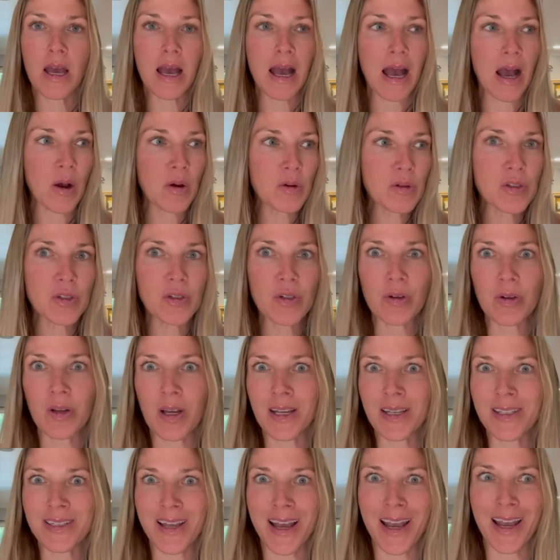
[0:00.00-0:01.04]
How is your
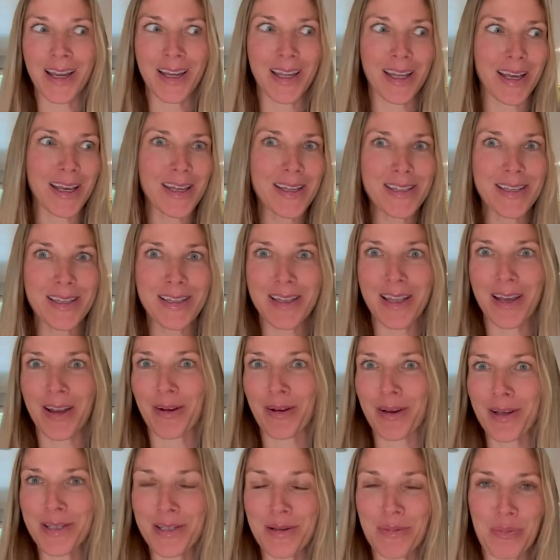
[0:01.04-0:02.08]
anxiety? Is it
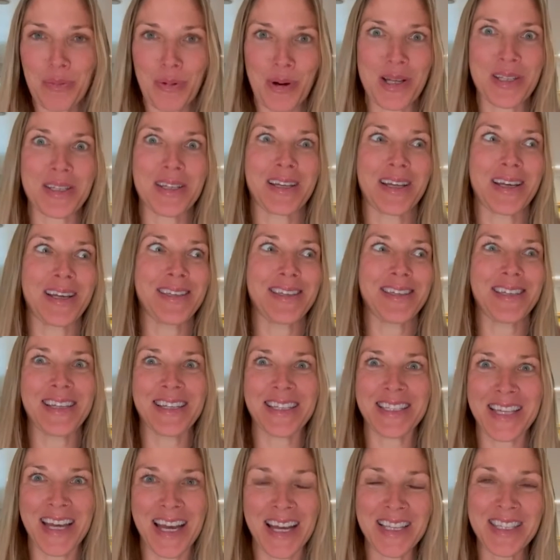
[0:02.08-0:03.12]
there? Is it present? Is it
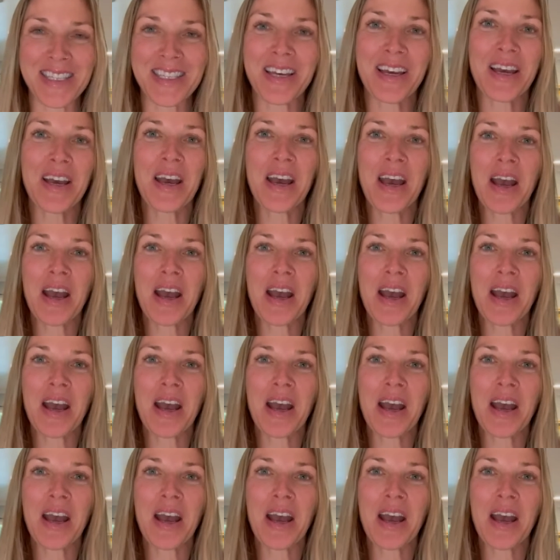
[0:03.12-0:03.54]
intense?